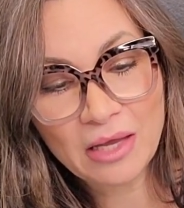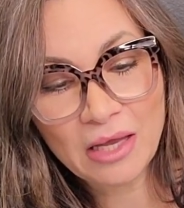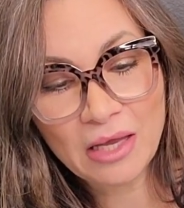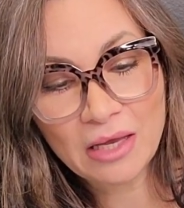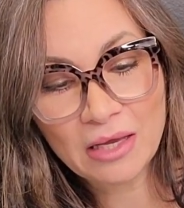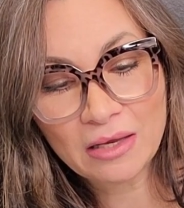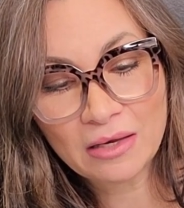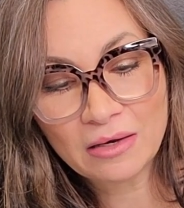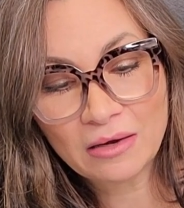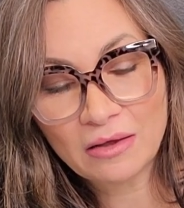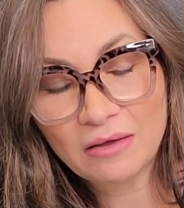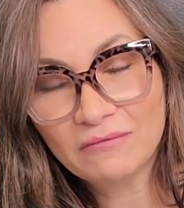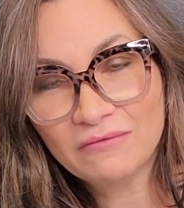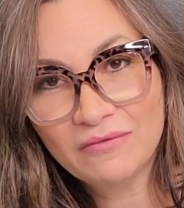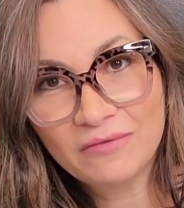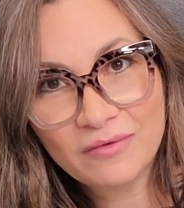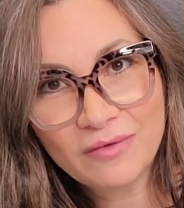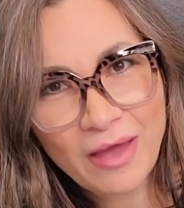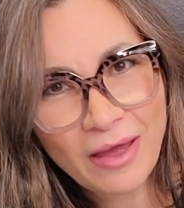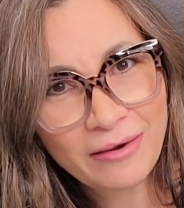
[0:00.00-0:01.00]
in
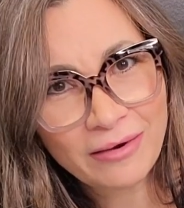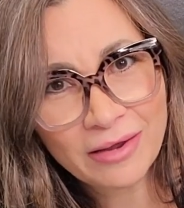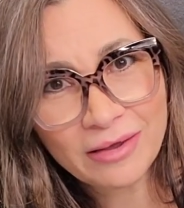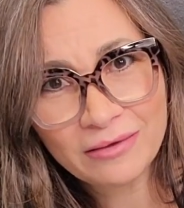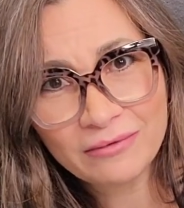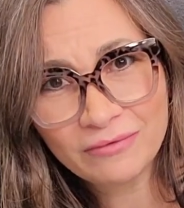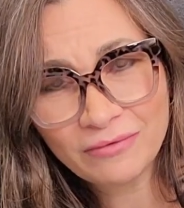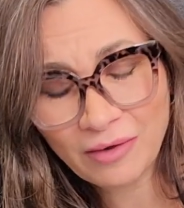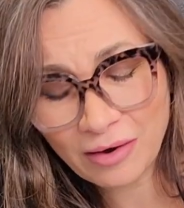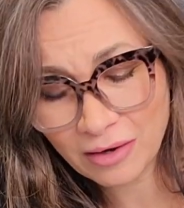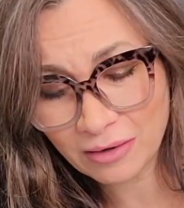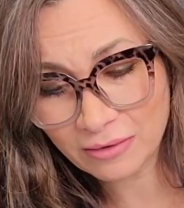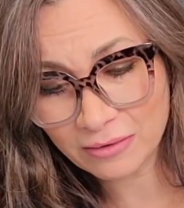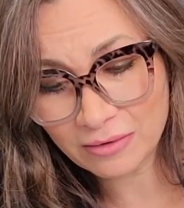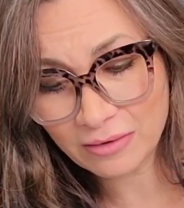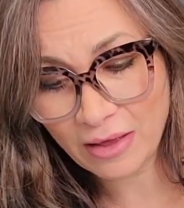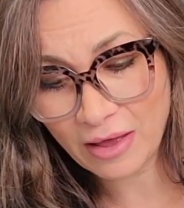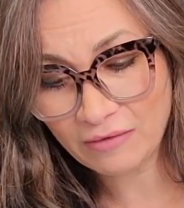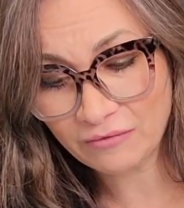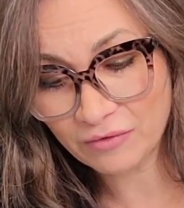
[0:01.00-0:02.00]
very, very
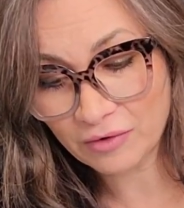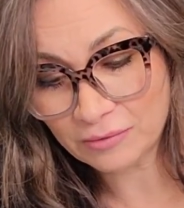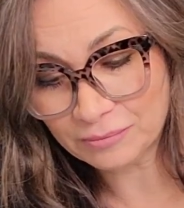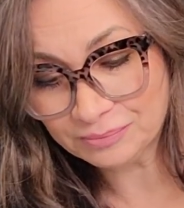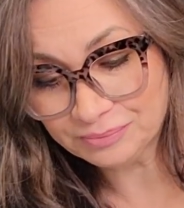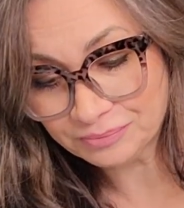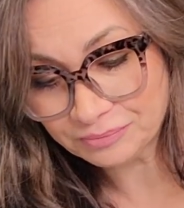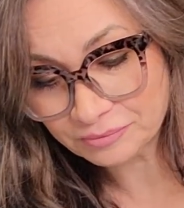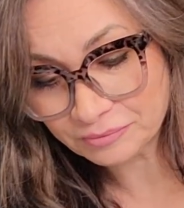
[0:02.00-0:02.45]
little effort.